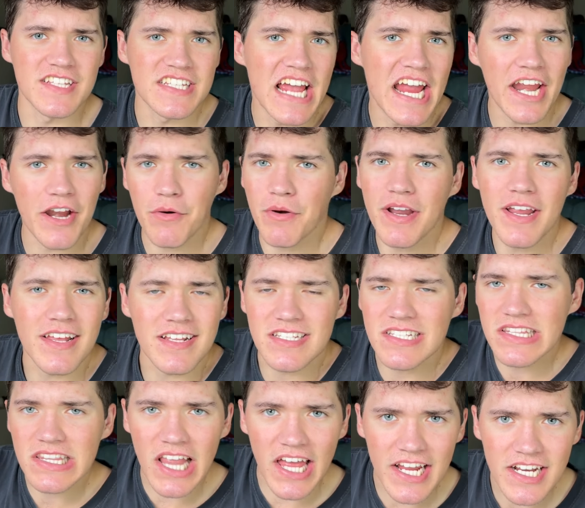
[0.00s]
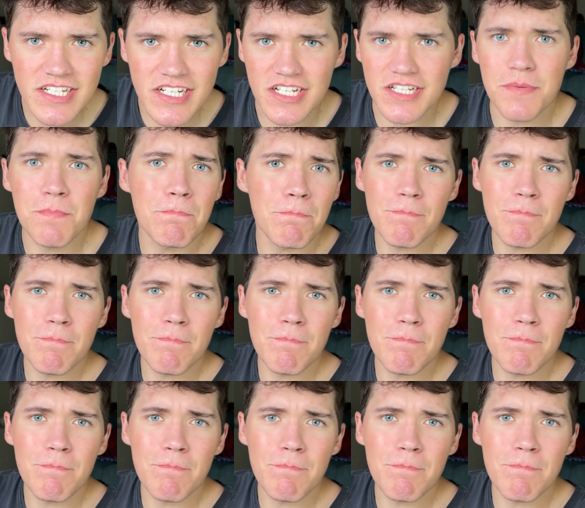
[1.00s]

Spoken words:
It's airy. It's light.